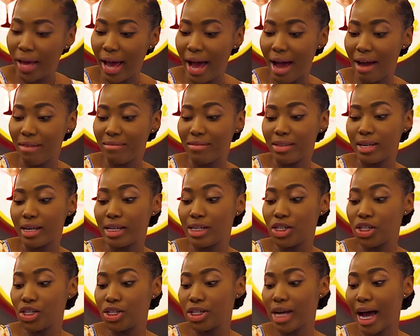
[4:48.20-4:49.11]
we have
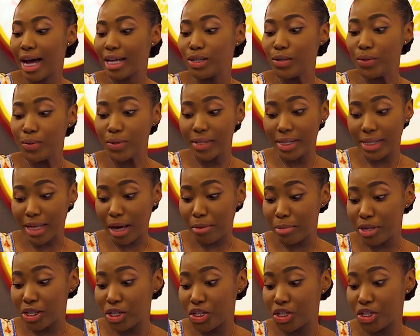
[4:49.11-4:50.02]
the Chateau
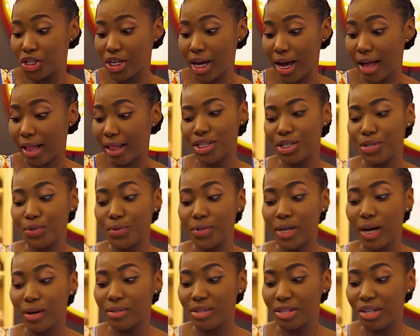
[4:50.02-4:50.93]
Semi-Shell. It's a
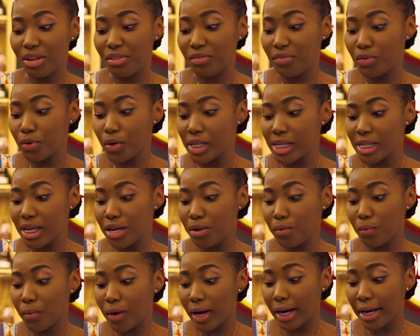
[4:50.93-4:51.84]

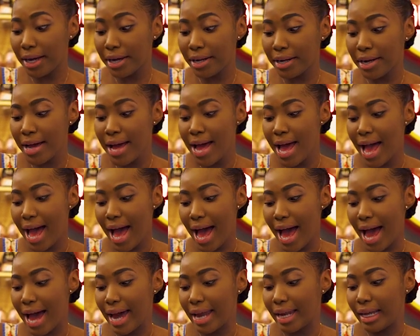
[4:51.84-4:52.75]
2014 wine
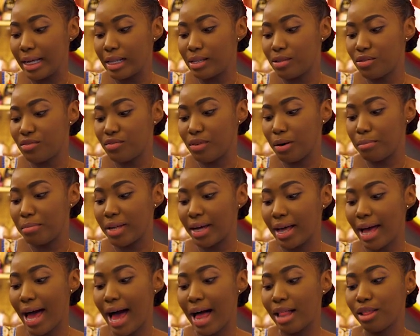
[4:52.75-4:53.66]
and it's from
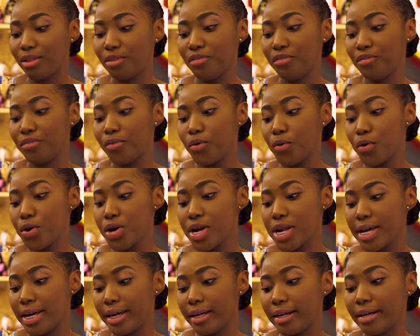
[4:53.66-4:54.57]
the
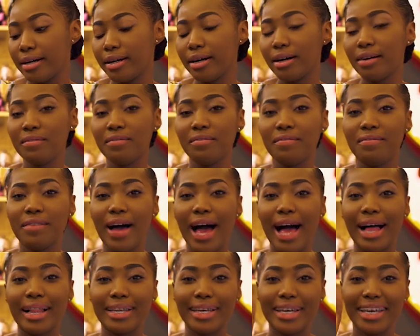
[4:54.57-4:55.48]
California
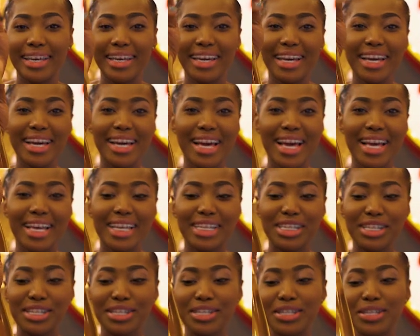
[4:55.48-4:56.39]
Valley.
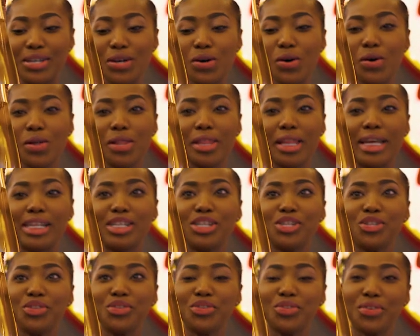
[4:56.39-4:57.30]
So
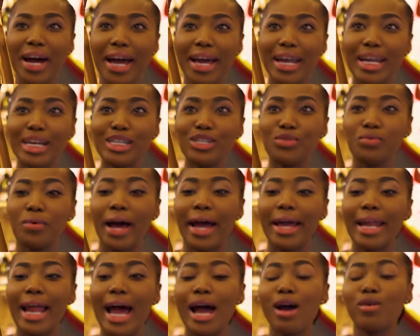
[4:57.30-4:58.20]
let's try this
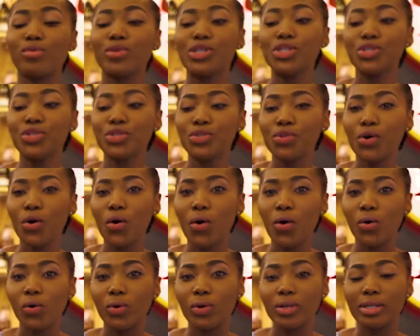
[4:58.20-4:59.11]
wine. I was
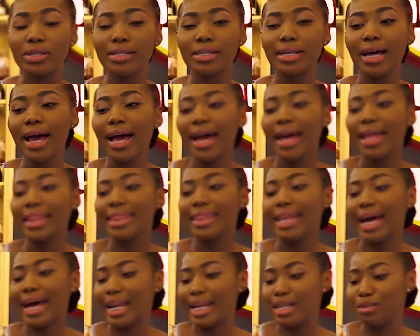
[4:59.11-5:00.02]
told
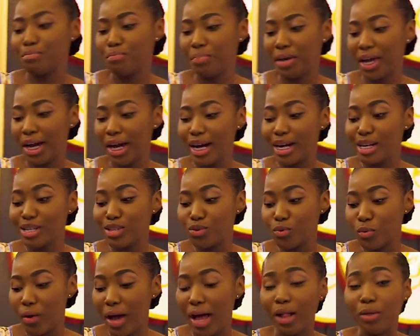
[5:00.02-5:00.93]
that it
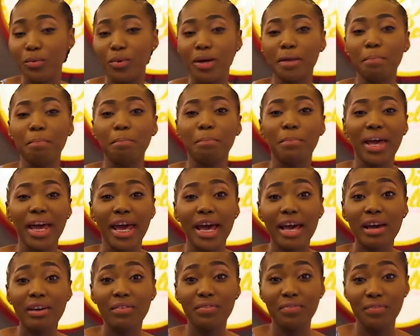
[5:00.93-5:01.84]
pairs well with
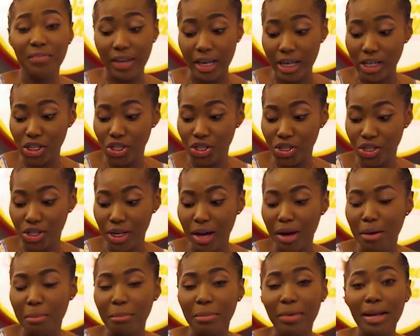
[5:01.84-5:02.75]
baked fish.
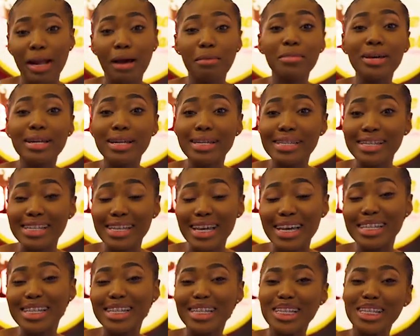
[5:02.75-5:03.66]
But I'm gonna
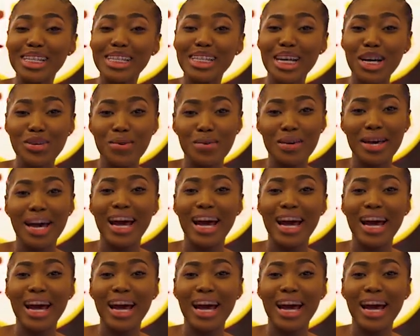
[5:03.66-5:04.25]
taste it and tell you